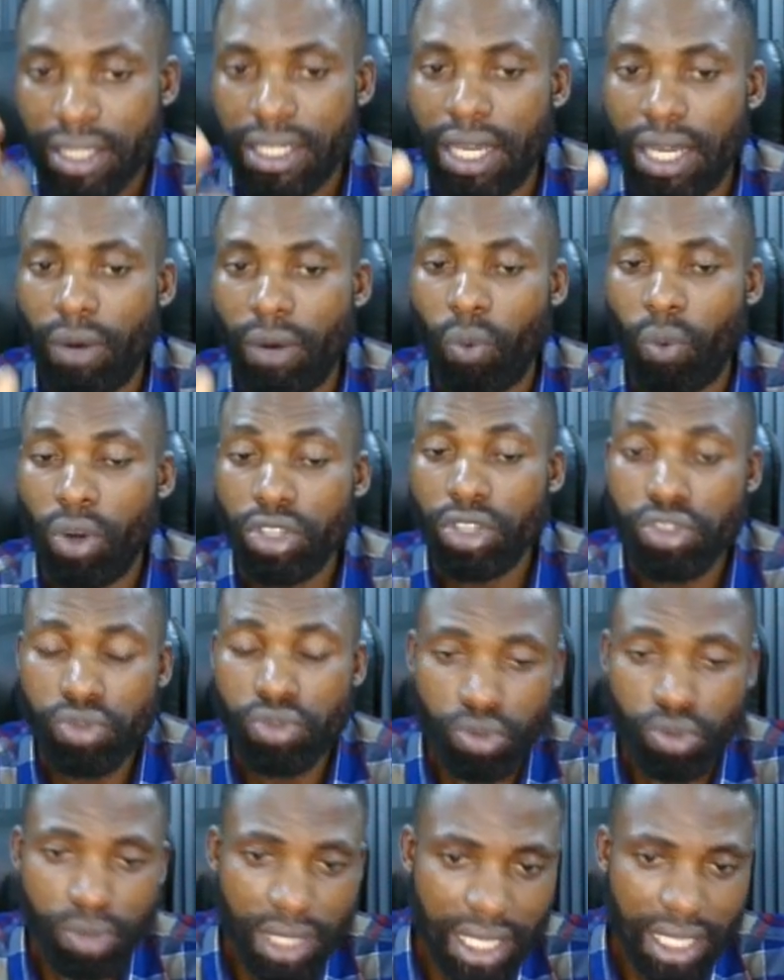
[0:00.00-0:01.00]
Then what
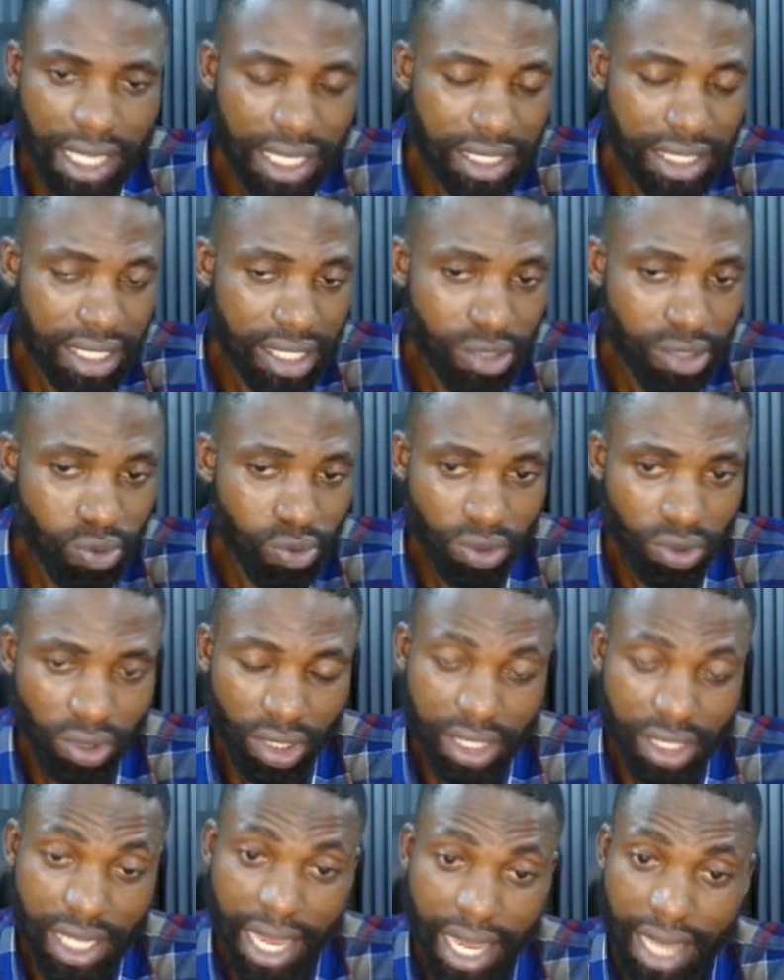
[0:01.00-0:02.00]
you will be getting will
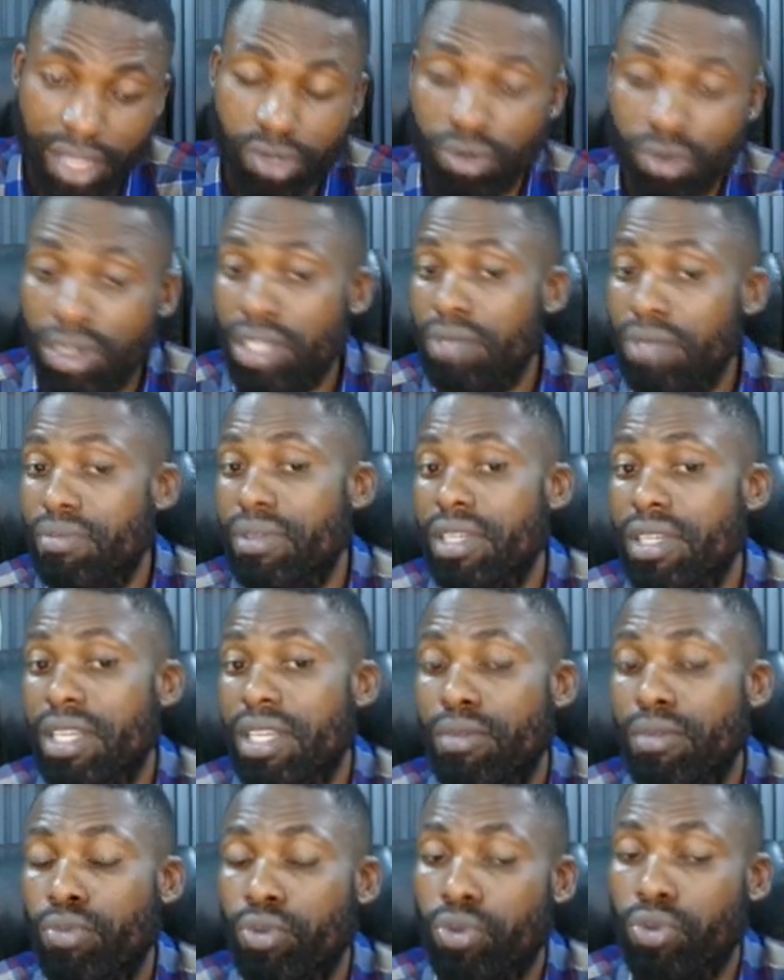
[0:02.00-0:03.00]
not actually be
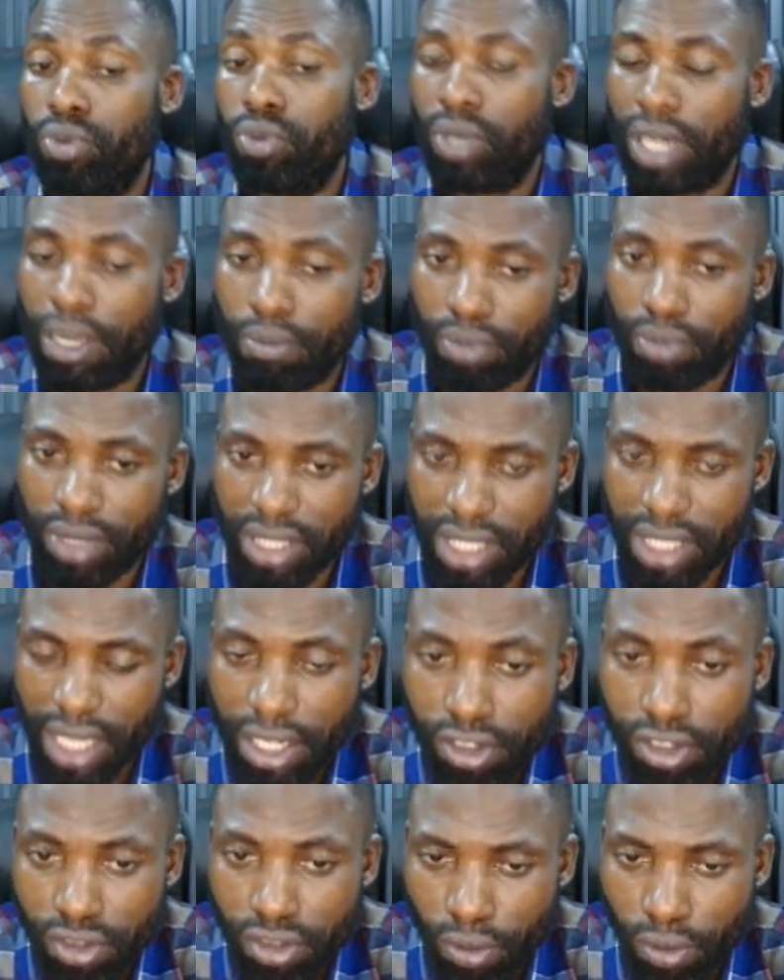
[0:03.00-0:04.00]
able to
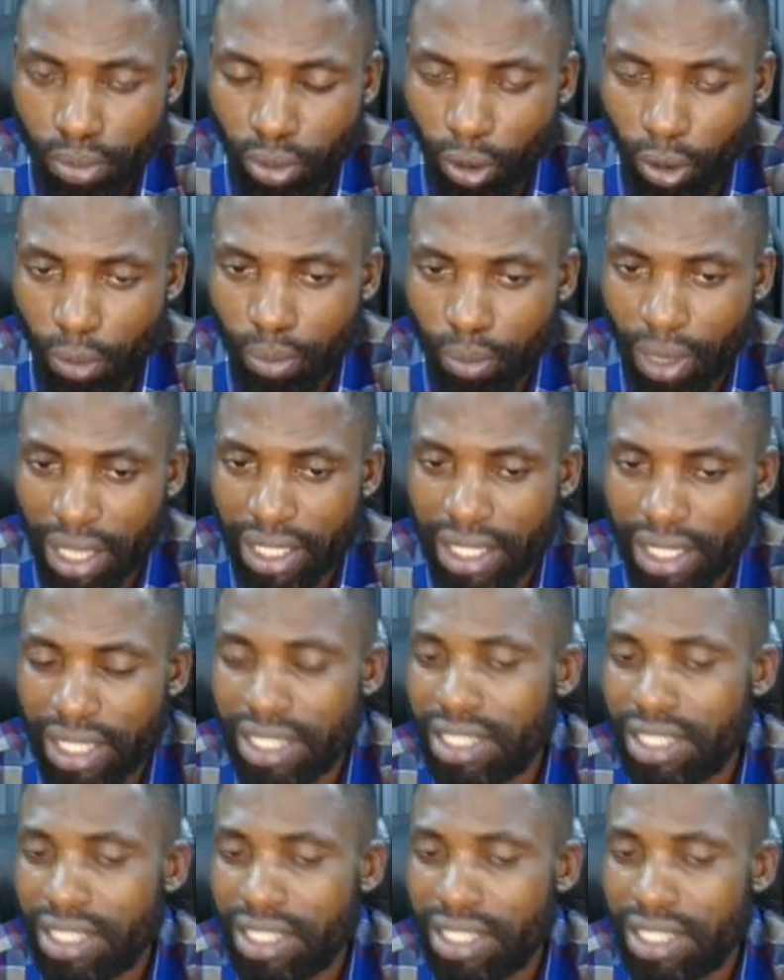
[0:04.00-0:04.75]
represent you properly.